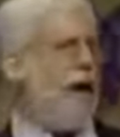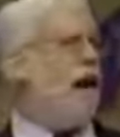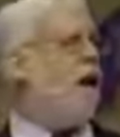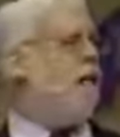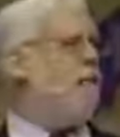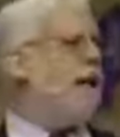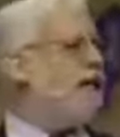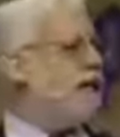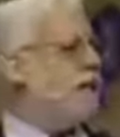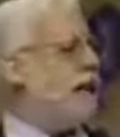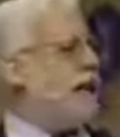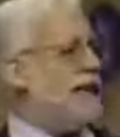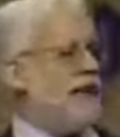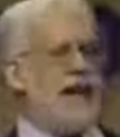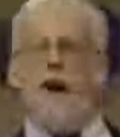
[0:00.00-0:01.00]
And now a
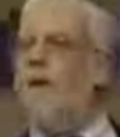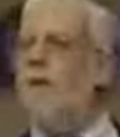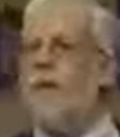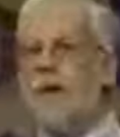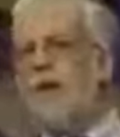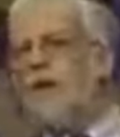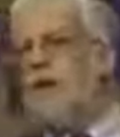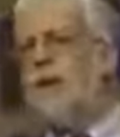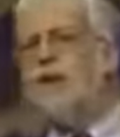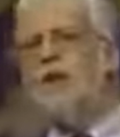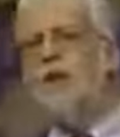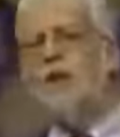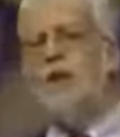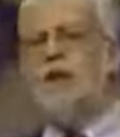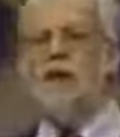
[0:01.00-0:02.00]
Mason might say, oh, well, those
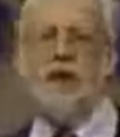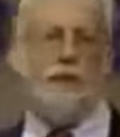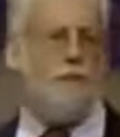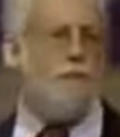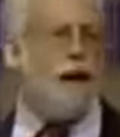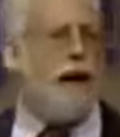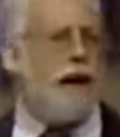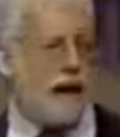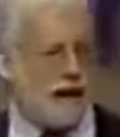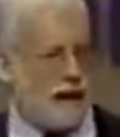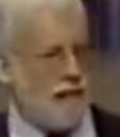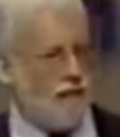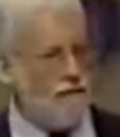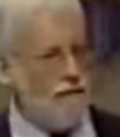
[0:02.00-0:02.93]
oaths are just symbolic.